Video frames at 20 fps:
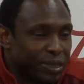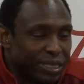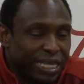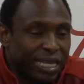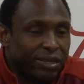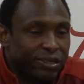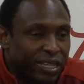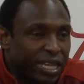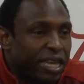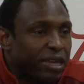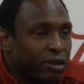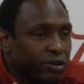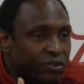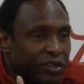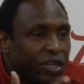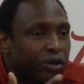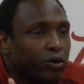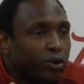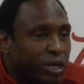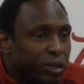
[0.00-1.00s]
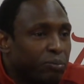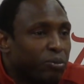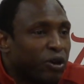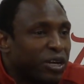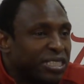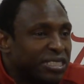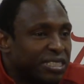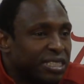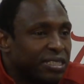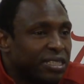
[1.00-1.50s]
but they, they, they'll
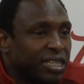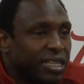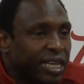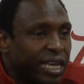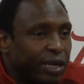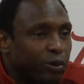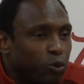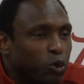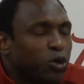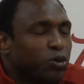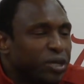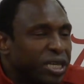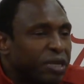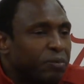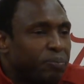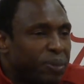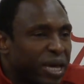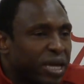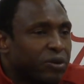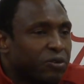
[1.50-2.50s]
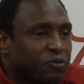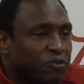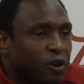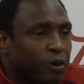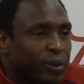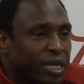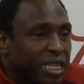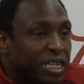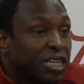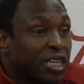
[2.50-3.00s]
embrace it, and we'll get better
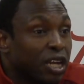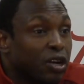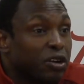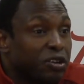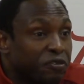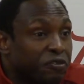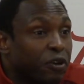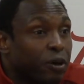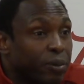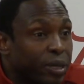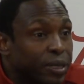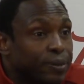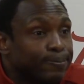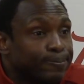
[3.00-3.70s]
from it and learn from it.